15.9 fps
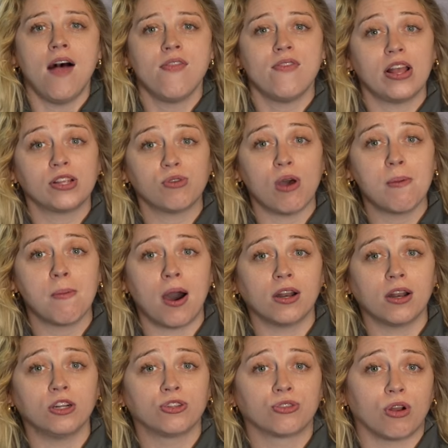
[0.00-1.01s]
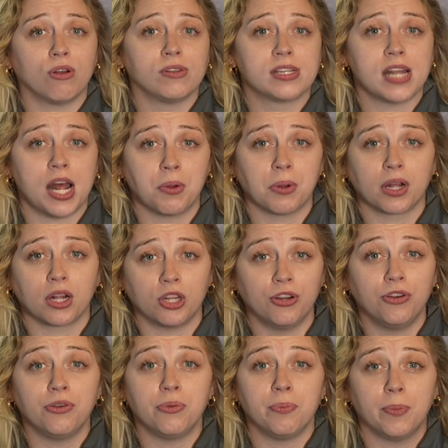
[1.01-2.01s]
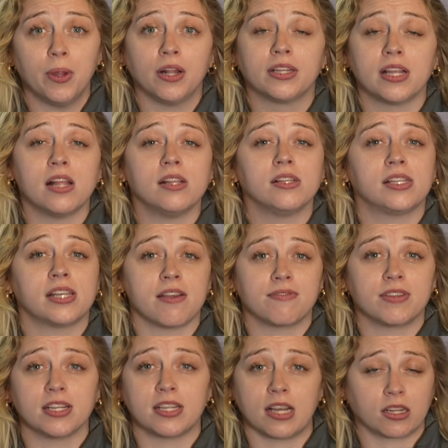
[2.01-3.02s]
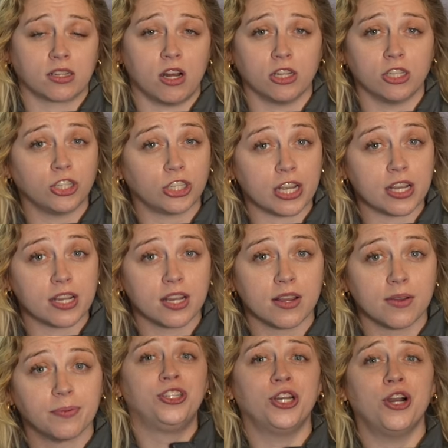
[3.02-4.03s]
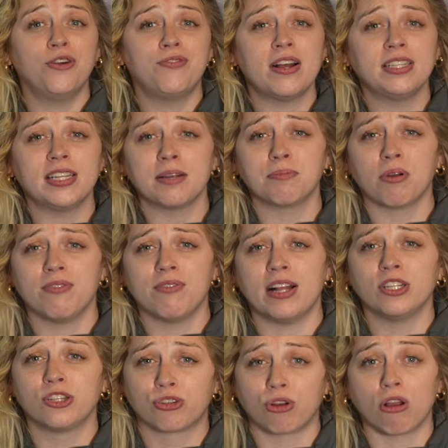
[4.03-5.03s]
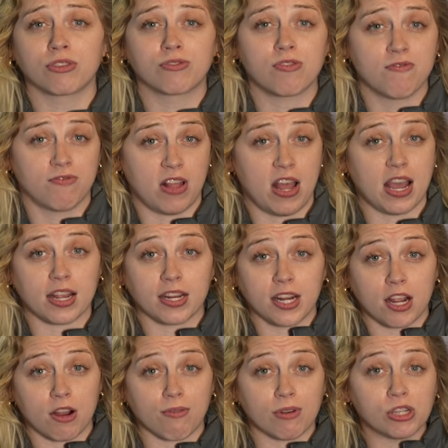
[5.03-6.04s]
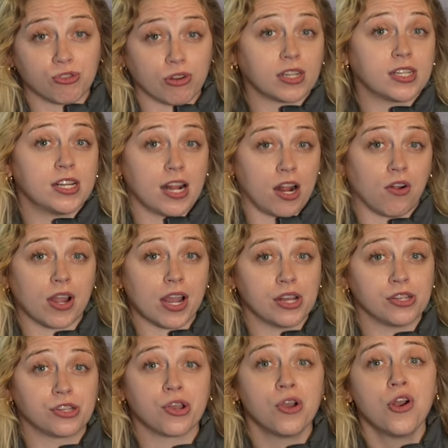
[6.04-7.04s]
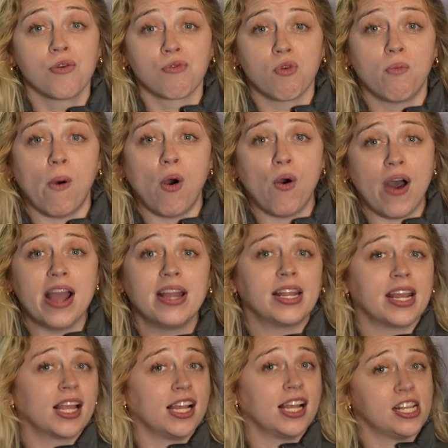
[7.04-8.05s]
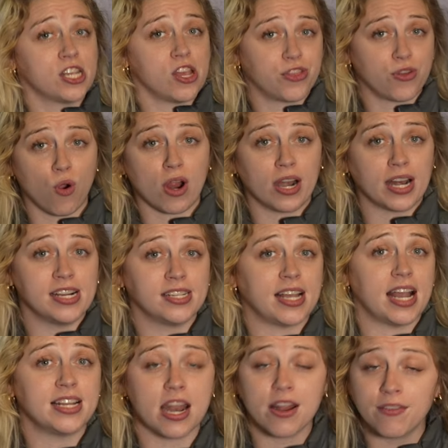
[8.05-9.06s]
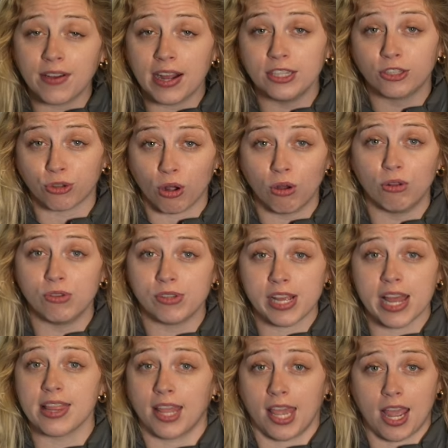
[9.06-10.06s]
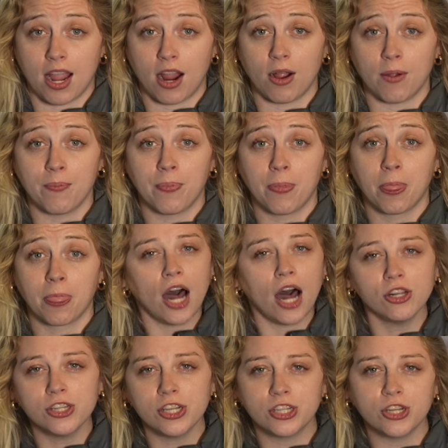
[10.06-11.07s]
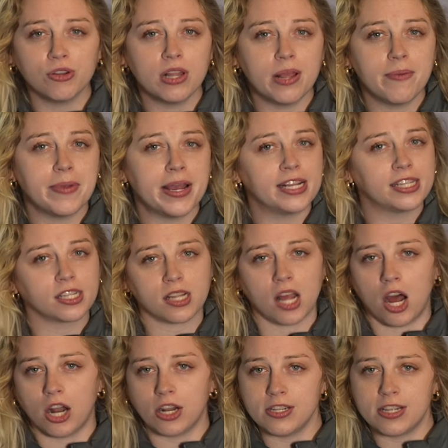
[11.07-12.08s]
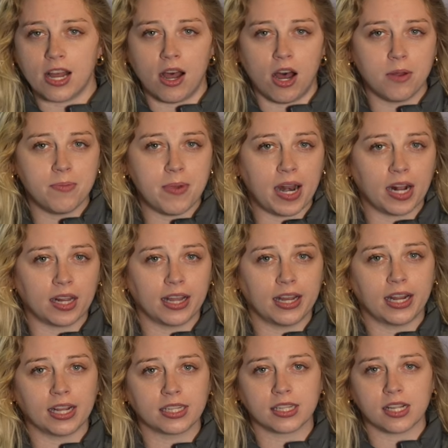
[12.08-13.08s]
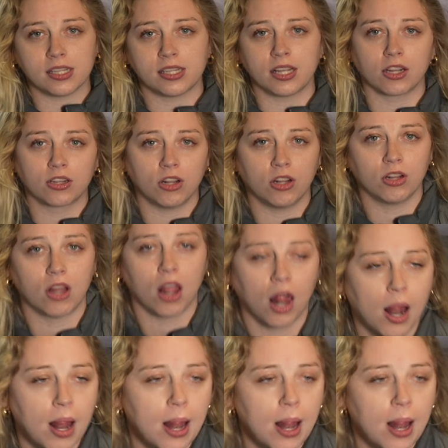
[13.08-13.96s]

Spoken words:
That's why modern drones now include built-in safety technology. Geofencing prevents drones from flying near restricted areas. Remote ID lets authorities identify drones in the air. Altitude limits, automatic landings, and signal.